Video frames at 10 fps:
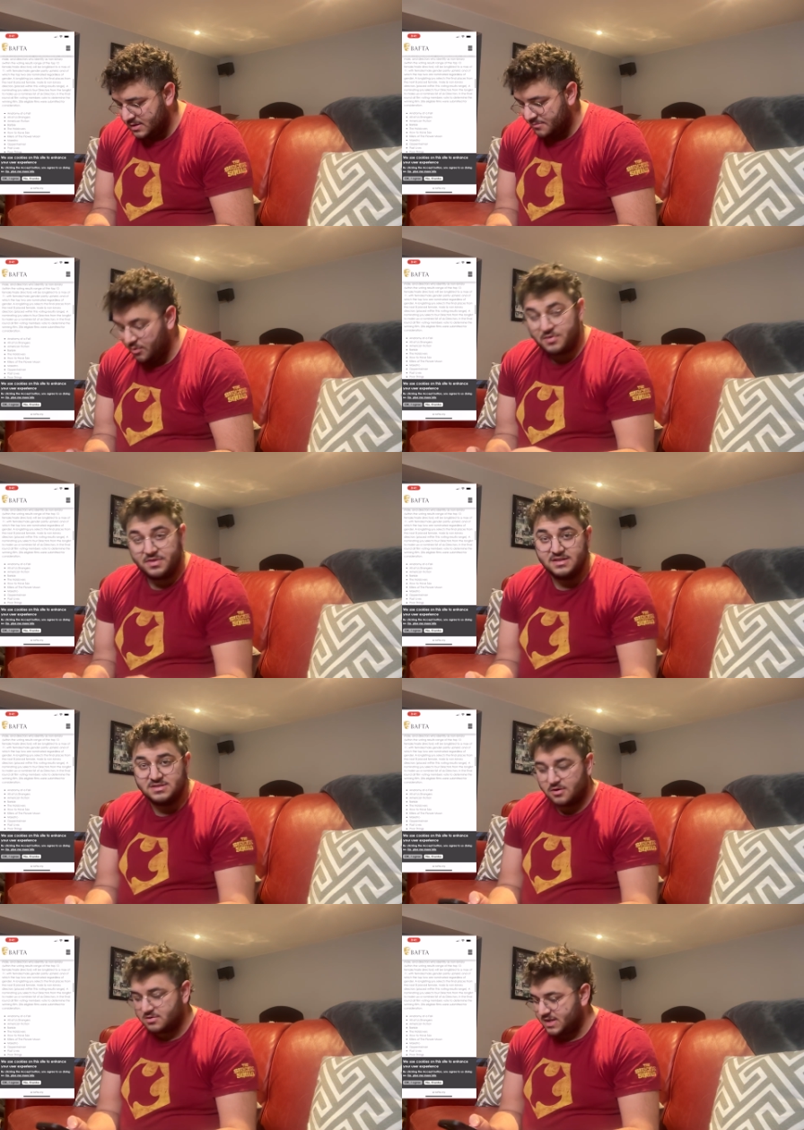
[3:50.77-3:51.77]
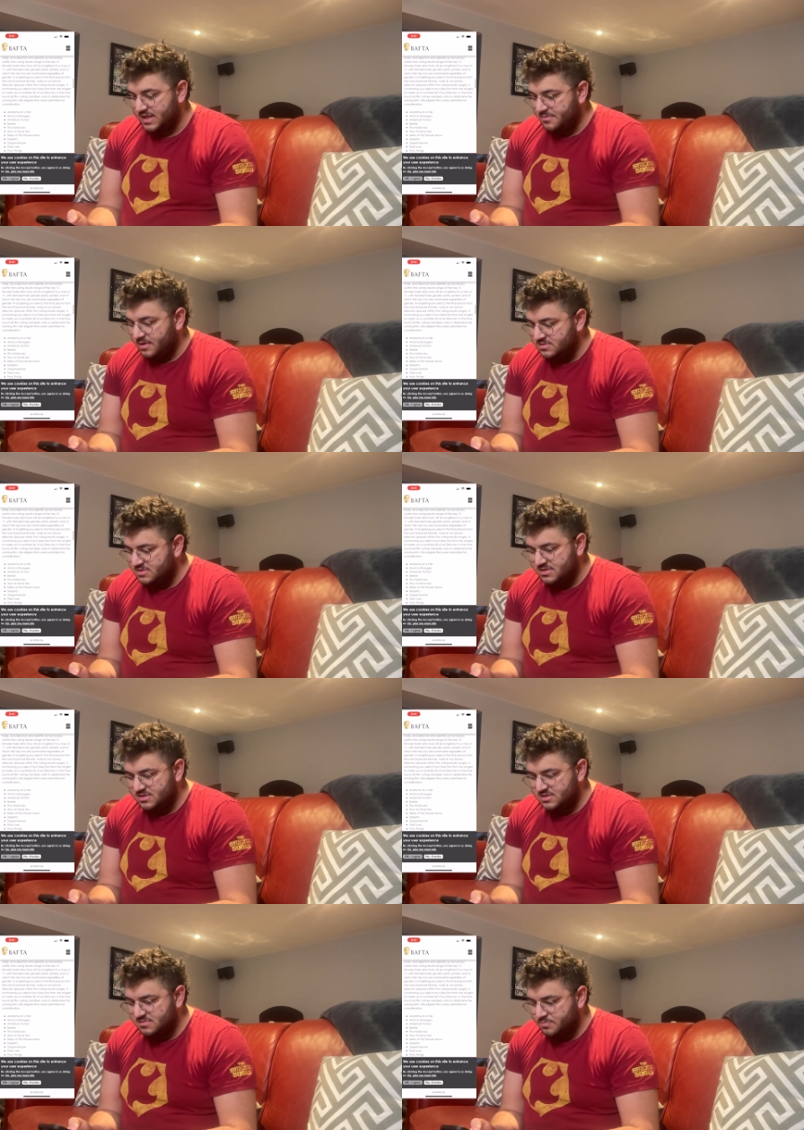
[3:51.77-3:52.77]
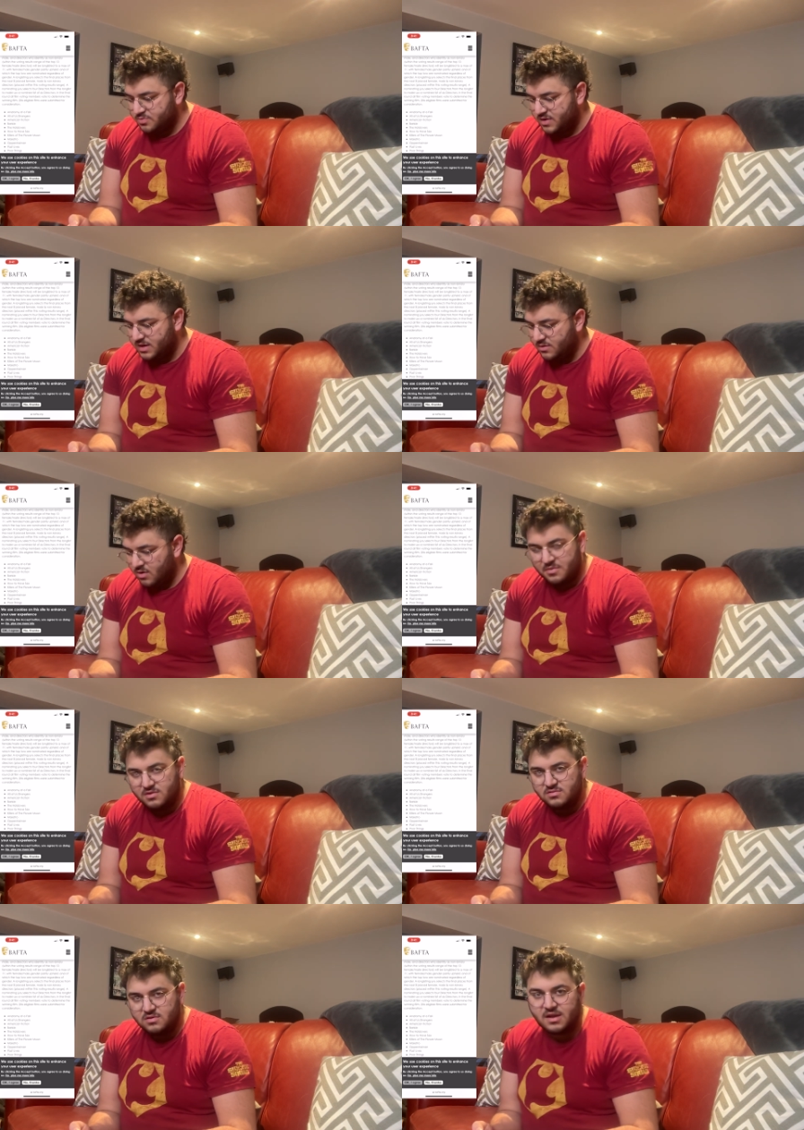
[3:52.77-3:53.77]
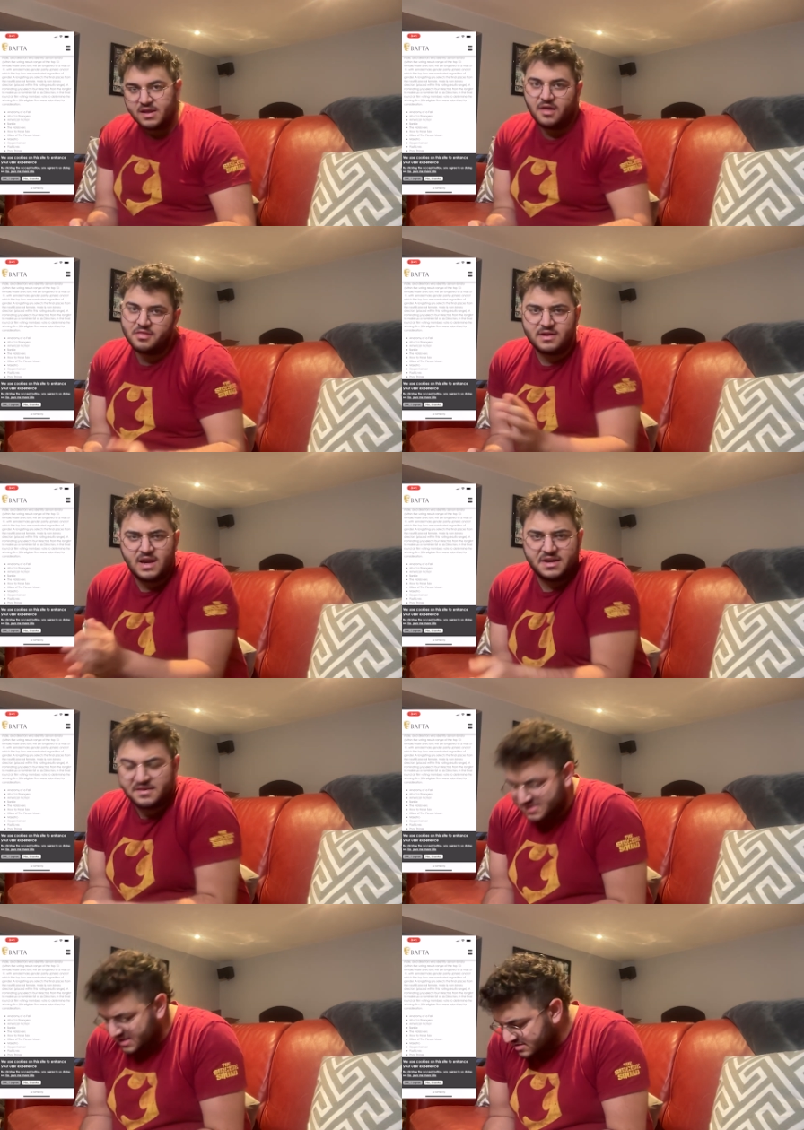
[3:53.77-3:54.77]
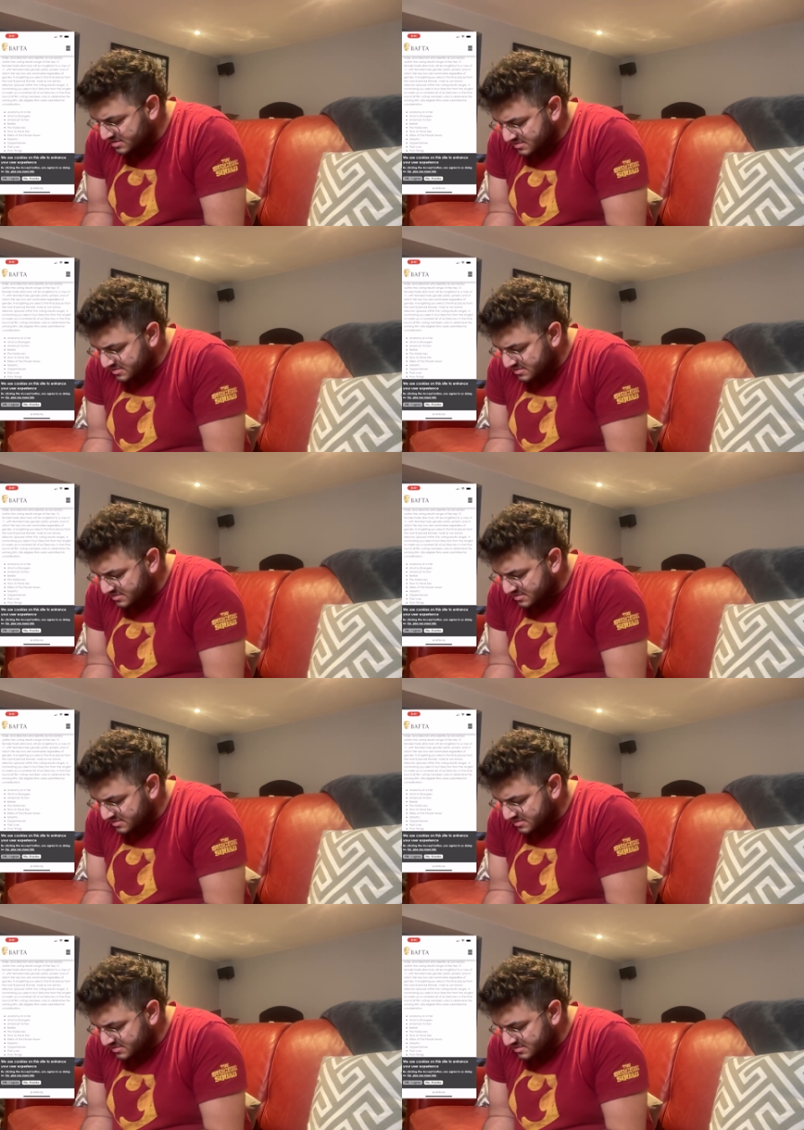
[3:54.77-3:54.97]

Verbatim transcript: Poor thing, Yorgos Lanthimos. This is pretty normal, like, other than how to have sex.